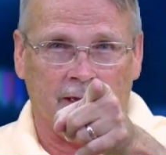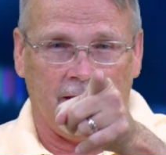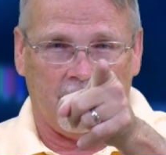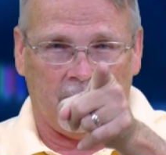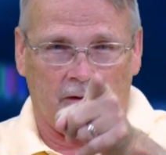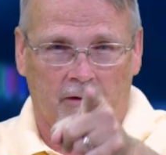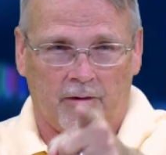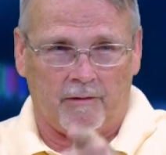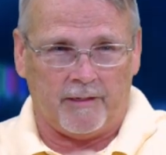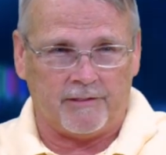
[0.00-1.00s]

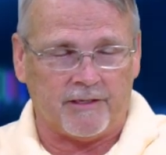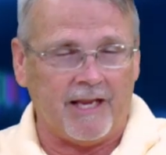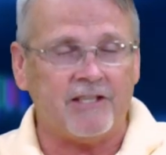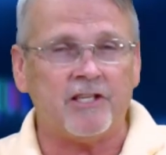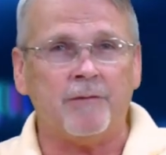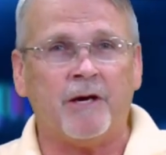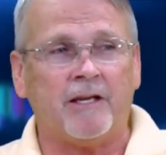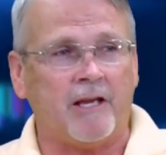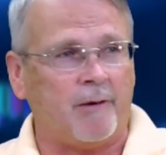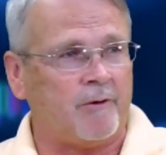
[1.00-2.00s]
It's an HDMI
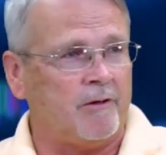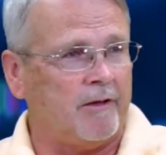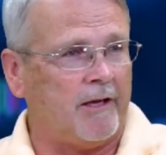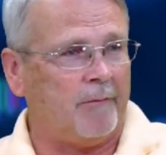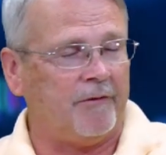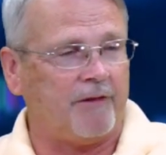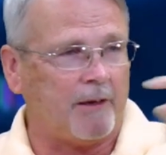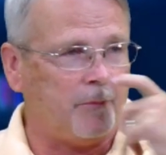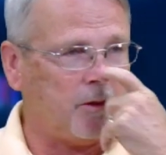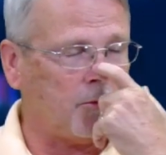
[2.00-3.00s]
camera, and we've got
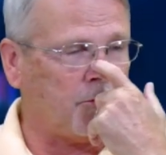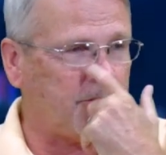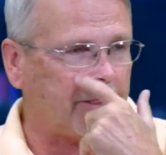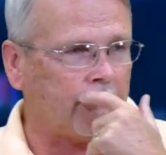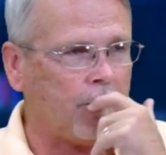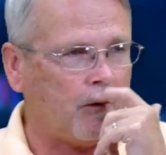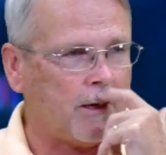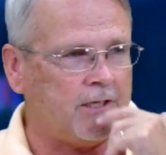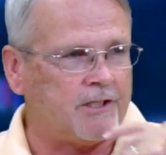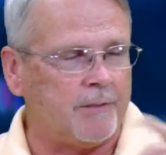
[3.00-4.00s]
a big old thick long
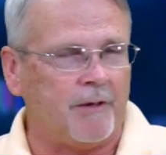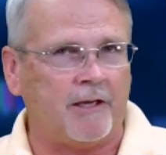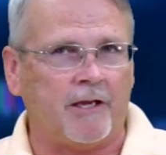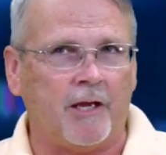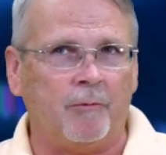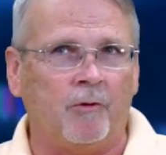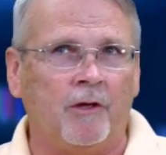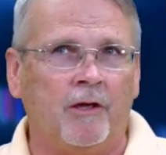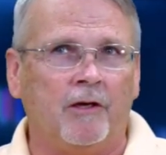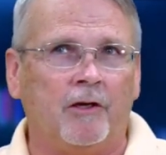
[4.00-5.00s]
HDMI cable
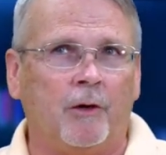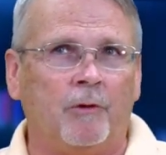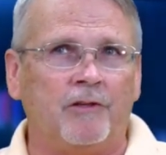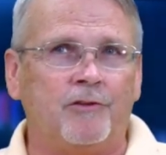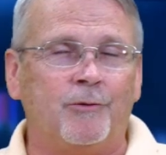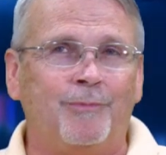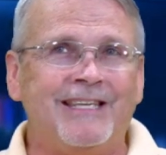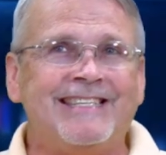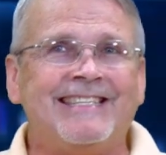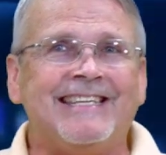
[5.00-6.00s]
going to
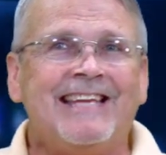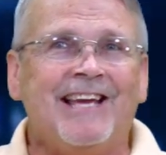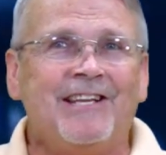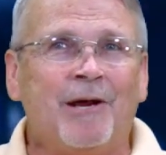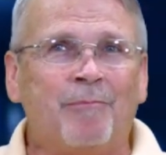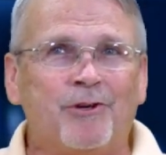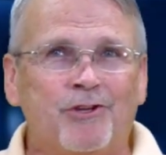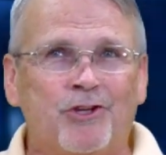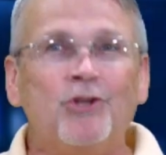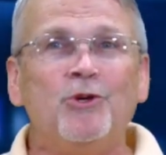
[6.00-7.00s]
PC number
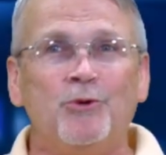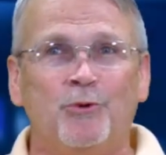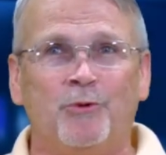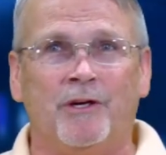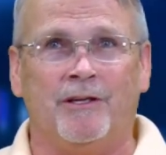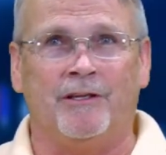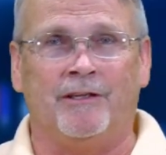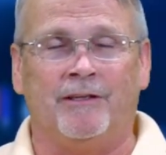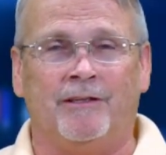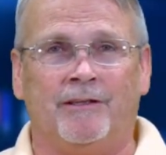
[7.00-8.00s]
2
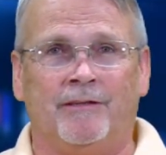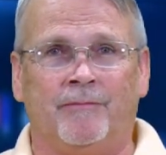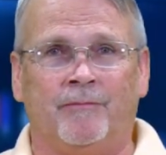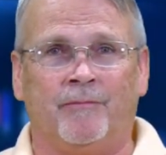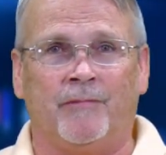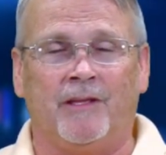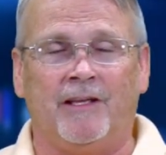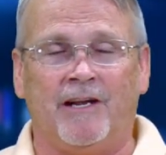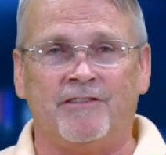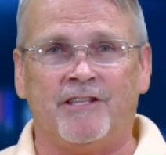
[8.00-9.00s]

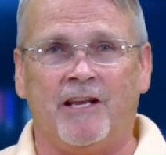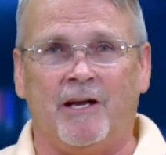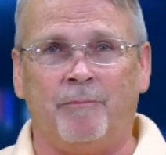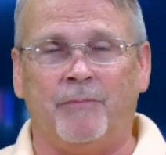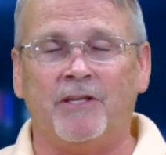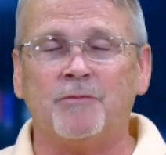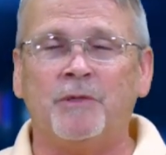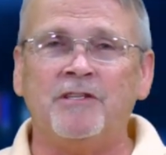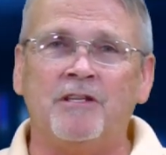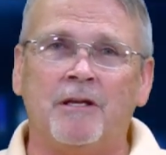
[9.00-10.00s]
in our setup, because
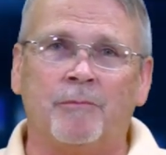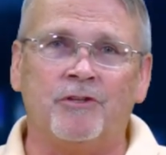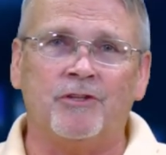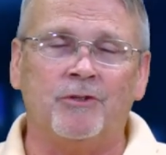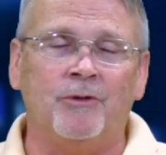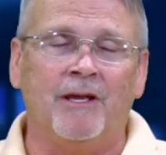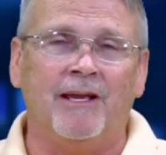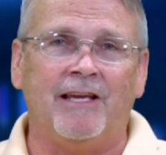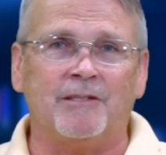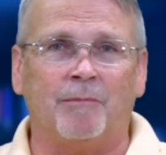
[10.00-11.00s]
PC number 2
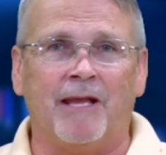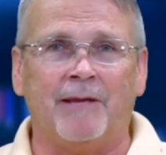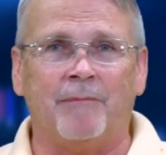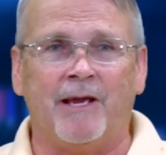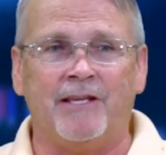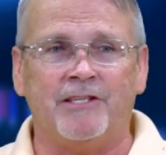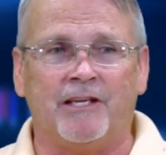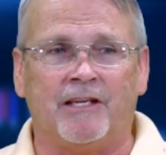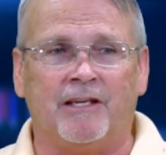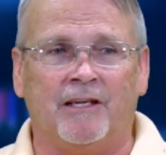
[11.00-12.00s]
has a
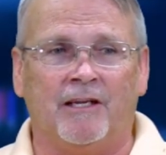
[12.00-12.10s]
Blackmagic